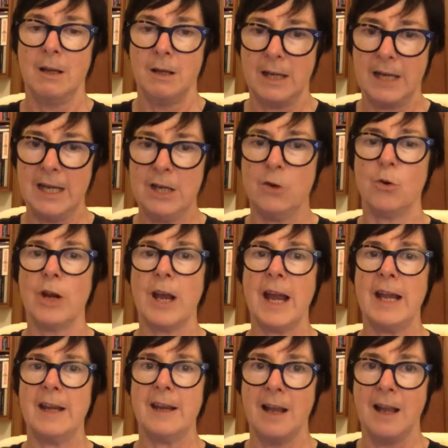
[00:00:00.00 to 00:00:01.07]

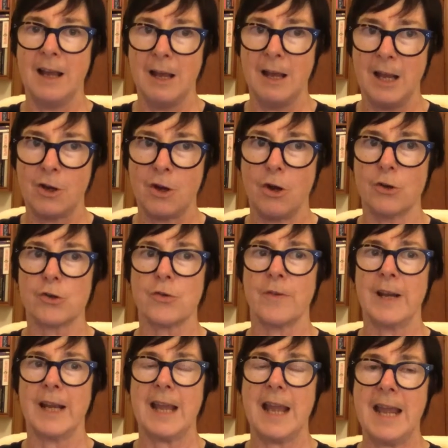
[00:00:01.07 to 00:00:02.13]
inculcate a, a, culture
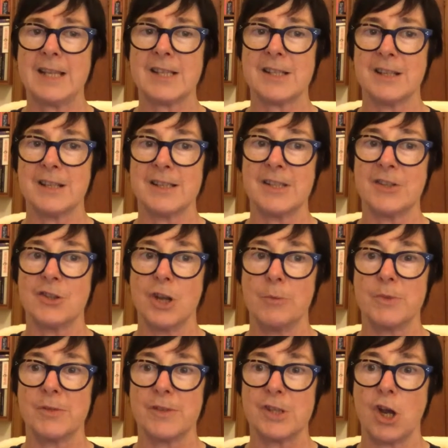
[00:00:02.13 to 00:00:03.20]
of excellence in
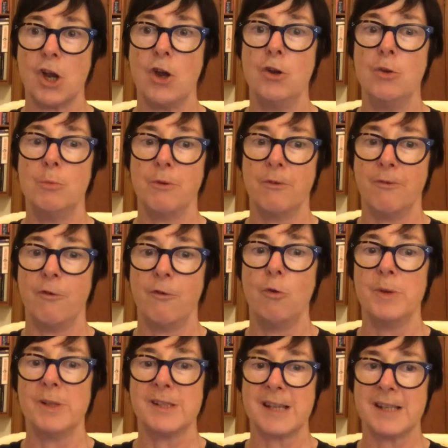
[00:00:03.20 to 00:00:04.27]
terms of its own
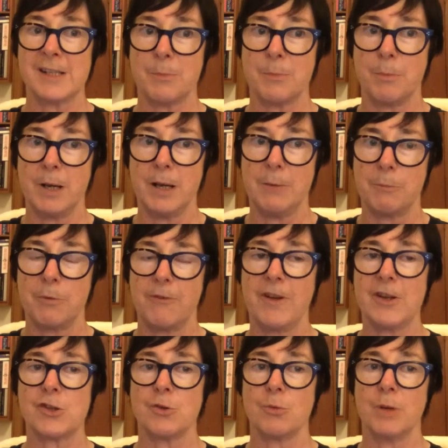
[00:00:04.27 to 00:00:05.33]
performance as a
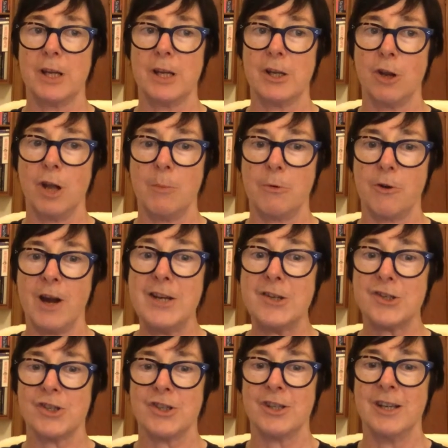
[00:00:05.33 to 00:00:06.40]
professional political
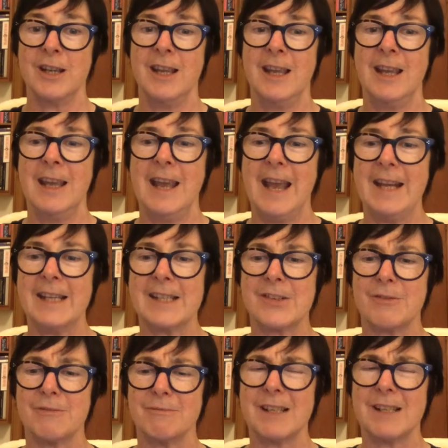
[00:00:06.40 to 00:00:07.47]
operation. And it's,
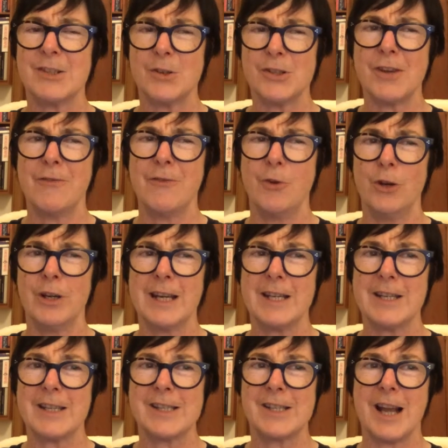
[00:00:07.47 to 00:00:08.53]
it's also fallen
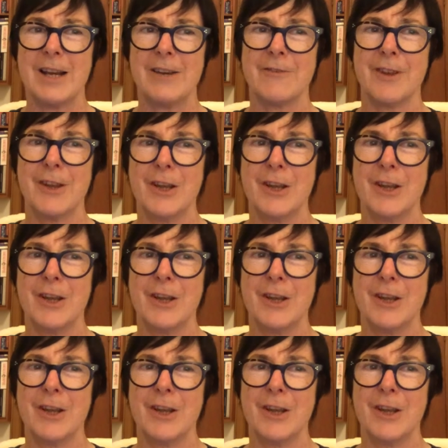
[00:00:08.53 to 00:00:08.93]
into this kind of,